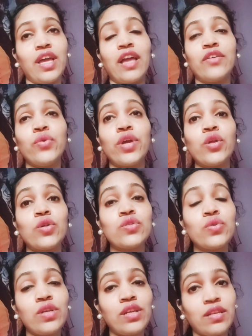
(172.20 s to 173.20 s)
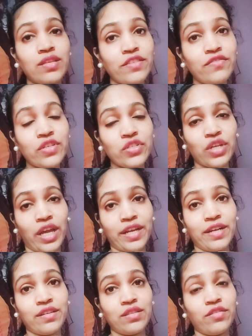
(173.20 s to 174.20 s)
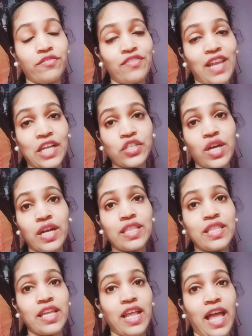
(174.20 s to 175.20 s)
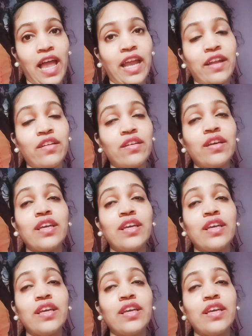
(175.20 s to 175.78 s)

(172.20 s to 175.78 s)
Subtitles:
You can also give the child the flashcard in their hand.